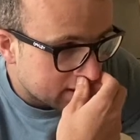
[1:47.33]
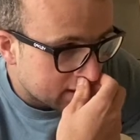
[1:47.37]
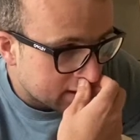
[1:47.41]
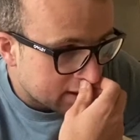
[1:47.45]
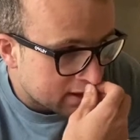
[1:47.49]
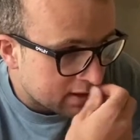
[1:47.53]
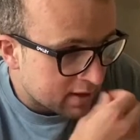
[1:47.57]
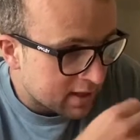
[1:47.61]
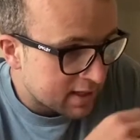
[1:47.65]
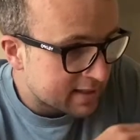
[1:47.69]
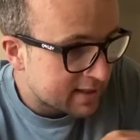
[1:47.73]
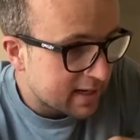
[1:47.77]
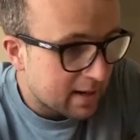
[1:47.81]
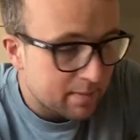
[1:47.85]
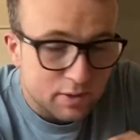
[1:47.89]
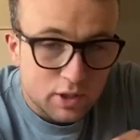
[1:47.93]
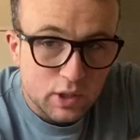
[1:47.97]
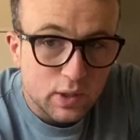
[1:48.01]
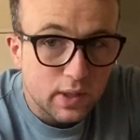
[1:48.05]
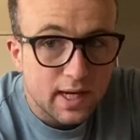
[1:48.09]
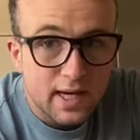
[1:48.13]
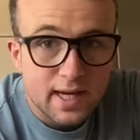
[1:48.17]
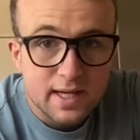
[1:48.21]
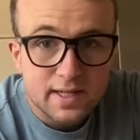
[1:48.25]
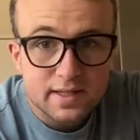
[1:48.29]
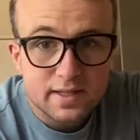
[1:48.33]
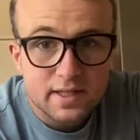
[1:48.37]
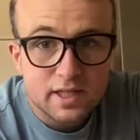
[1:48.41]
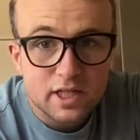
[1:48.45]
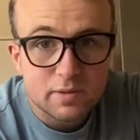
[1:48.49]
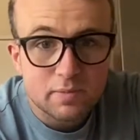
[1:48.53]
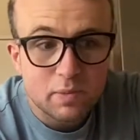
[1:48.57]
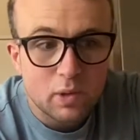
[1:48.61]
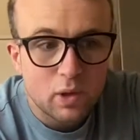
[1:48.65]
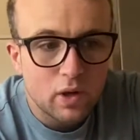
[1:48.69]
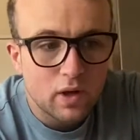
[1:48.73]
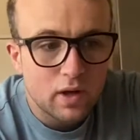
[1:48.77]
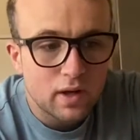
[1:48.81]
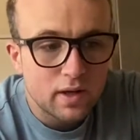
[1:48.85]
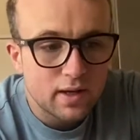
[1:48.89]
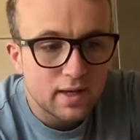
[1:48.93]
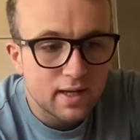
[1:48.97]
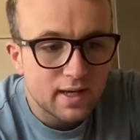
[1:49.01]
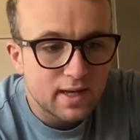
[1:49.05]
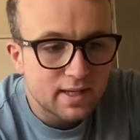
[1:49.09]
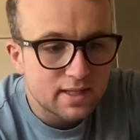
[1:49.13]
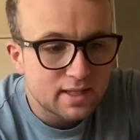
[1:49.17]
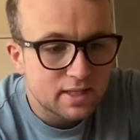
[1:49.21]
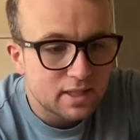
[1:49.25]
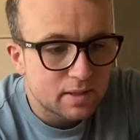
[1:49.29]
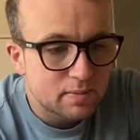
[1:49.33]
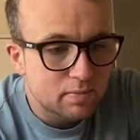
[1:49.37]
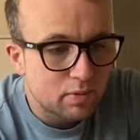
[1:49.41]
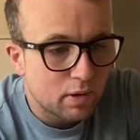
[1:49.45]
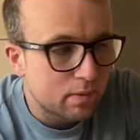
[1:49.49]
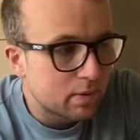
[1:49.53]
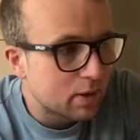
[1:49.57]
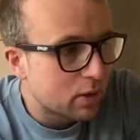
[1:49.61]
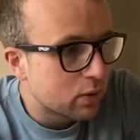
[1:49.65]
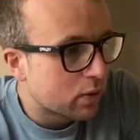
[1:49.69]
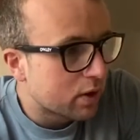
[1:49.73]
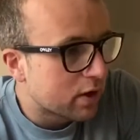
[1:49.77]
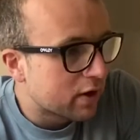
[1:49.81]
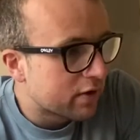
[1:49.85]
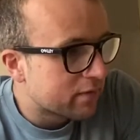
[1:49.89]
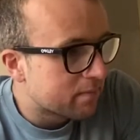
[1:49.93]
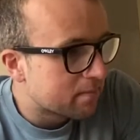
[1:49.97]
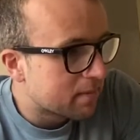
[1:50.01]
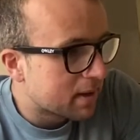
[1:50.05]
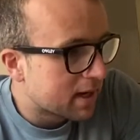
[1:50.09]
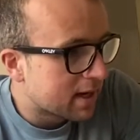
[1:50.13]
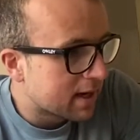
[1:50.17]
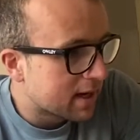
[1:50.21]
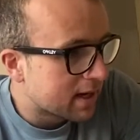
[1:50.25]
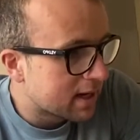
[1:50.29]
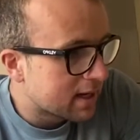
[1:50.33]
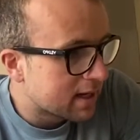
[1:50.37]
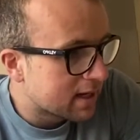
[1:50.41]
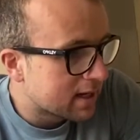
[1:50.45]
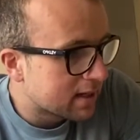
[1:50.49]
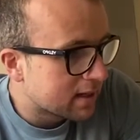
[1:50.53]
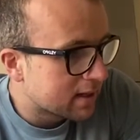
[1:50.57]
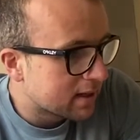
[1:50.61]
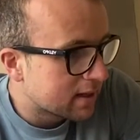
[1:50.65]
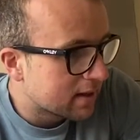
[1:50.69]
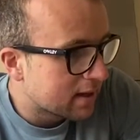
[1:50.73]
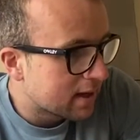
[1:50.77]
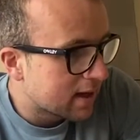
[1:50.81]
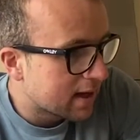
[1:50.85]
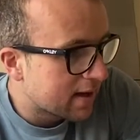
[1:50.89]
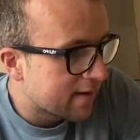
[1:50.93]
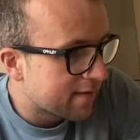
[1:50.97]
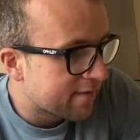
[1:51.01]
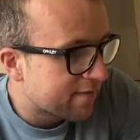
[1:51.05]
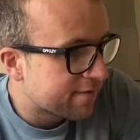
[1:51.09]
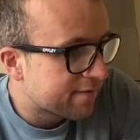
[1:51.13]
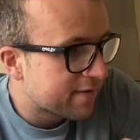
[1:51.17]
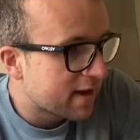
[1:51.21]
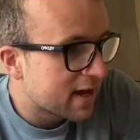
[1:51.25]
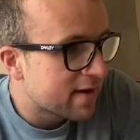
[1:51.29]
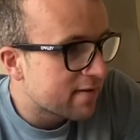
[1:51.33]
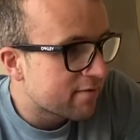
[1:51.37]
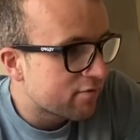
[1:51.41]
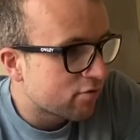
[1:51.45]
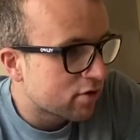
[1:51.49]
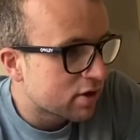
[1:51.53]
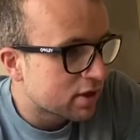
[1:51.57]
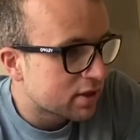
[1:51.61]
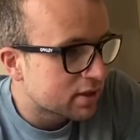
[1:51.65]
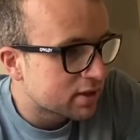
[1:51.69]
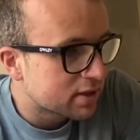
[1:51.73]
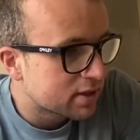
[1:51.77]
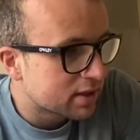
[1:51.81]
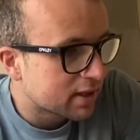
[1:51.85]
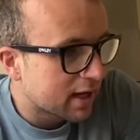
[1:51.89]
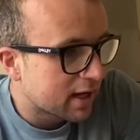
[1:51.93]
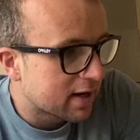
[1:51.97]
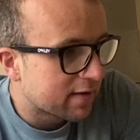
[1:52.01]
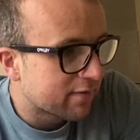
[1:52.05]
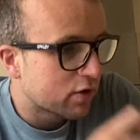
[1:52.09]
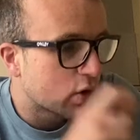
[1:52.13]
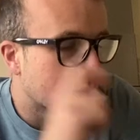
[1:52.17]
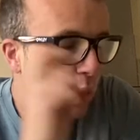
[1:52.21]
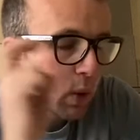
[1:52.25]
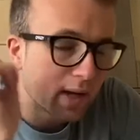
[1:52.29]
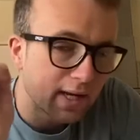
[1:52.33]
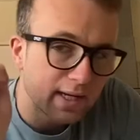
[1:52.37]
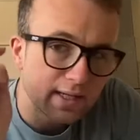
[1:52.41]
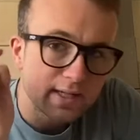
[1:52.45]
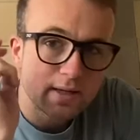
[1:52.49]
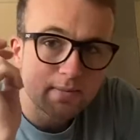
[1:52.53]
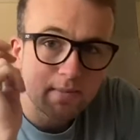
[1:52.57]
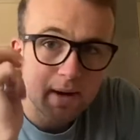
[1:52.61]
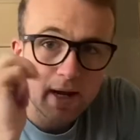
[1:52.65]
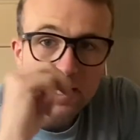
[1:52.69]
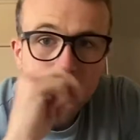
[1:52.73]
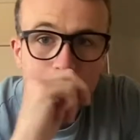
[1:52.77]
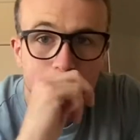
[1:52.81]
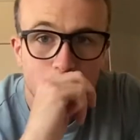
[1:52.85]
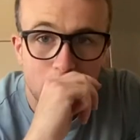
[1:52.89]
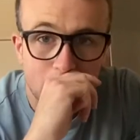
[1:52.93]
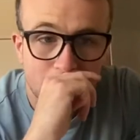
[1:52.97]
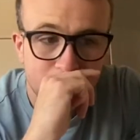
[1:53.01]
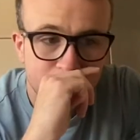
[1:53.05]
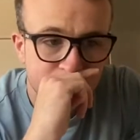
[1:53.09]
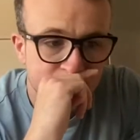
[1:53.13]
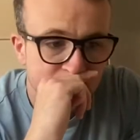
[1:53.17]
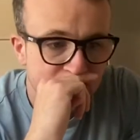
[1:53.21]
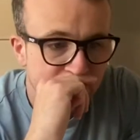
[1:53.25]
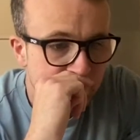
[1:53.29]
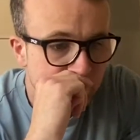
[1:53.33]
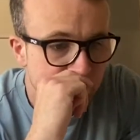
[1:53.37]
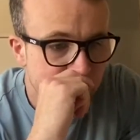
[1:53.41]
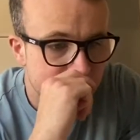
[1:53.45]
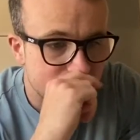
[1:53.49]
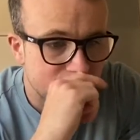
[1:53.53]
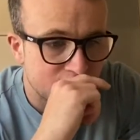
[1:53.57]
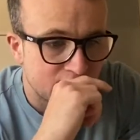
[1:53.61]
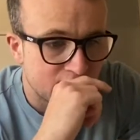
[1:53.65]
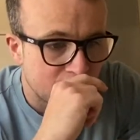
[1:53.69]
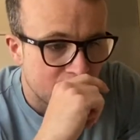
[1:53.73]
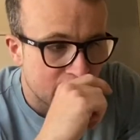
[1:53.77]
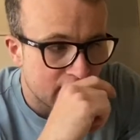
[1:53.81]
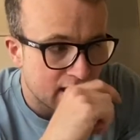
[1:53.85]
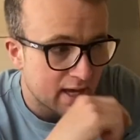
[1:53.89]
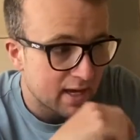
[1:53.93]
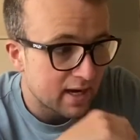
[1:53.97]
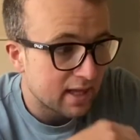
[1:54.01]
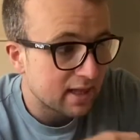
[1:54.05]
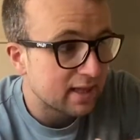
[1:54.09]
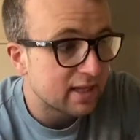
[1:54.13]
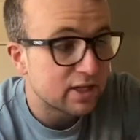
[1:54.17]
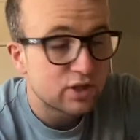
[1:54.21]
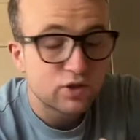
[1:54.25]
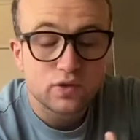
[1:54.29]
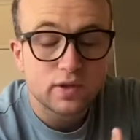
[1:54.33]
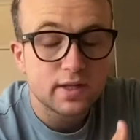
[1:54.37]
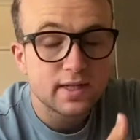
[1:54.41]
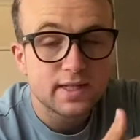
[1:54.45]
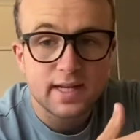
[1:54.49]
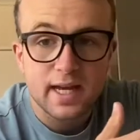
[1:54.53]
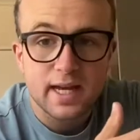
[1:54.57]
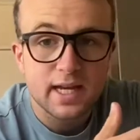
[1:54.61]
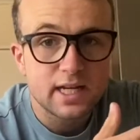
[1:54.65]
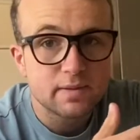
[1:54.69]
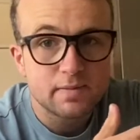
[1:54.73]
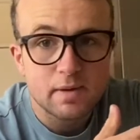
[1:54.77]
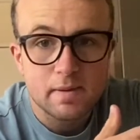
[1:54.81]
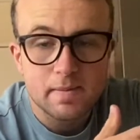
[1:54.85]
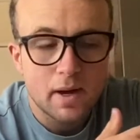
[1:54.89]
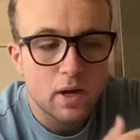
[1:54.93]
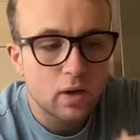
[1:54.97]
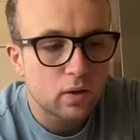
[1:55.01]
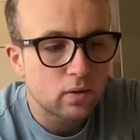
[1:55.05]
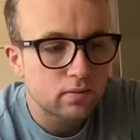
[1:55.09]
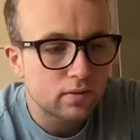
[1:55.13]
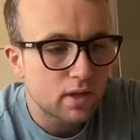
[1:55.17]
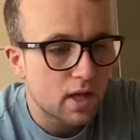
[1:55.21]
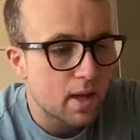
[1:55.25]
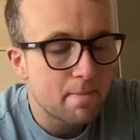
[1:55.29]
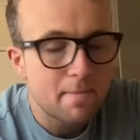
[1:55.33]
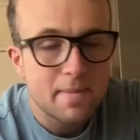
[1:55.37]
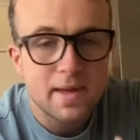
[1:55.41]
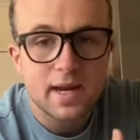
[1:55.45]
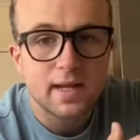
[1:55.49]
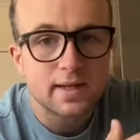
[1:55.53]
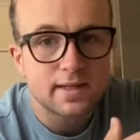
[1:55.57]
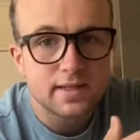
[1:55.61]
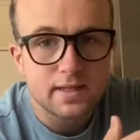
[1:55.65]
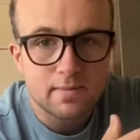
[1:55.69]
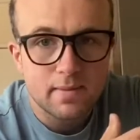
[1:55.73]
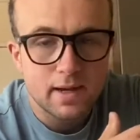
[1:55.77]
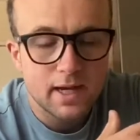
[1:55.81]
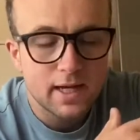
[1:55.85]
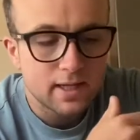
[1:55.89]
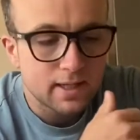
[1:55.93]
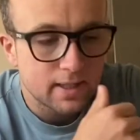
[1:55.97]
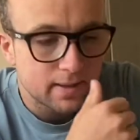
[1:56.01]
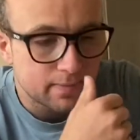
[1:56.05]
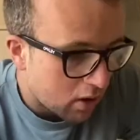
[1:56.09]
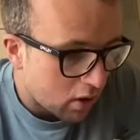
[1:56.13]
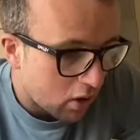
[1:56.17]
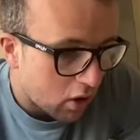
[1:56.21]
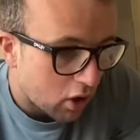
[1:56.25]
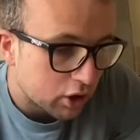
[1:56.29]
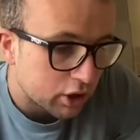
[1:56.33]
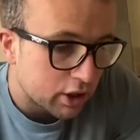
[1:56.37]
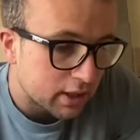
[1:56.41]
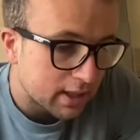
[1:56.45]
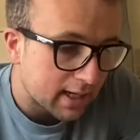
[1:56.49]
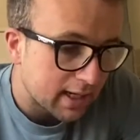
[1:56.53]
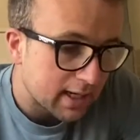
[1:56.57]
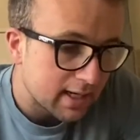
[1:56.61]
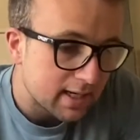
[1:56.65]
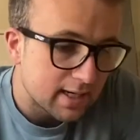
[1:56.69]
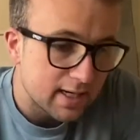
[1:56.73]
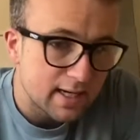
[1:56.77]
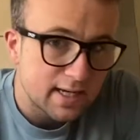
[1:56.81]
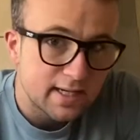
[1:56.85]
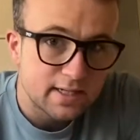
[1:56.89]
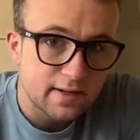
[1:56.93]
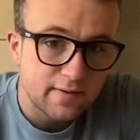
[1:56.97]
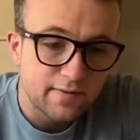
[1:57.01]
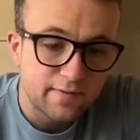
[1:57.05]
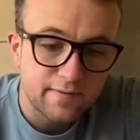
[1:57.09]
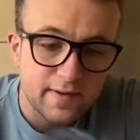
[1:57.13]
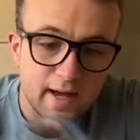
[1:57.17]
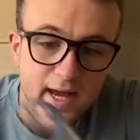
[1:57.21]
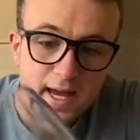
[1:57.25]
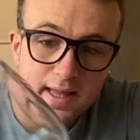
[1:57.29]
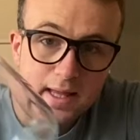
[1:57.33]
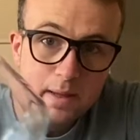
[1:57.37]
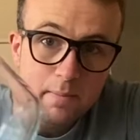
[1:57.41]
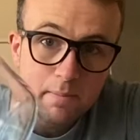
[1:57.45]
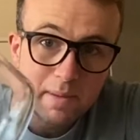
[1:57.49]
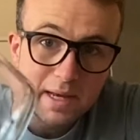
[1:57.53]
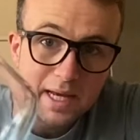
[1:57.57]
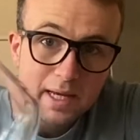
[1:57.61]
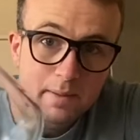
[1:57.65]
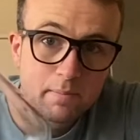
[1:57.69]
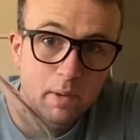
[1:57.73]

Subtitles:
this absolutely hits the spot. It's probably one of my favorite kind of quick to make breakfasts, and it literally takes me about a minute to make. All you need is a fairly big